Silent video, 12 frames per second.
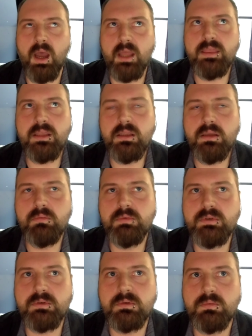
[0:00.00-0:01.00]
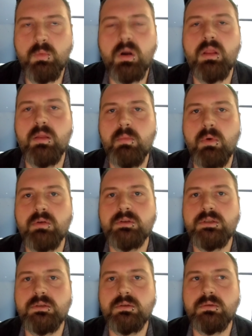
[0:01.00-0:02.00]
I think it was one of the
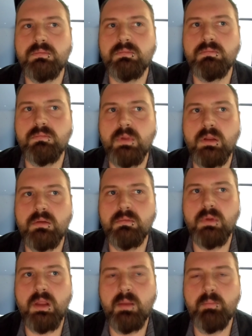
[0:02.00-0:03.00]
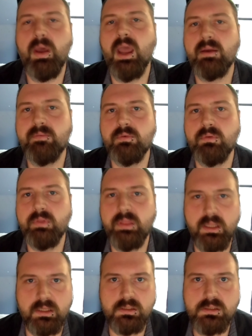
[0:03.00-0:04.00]
most impactful
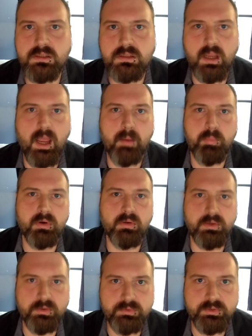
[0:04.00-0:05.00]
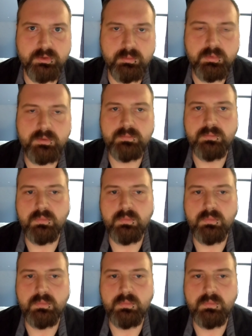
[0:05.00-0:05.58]
things to happen on YouTube.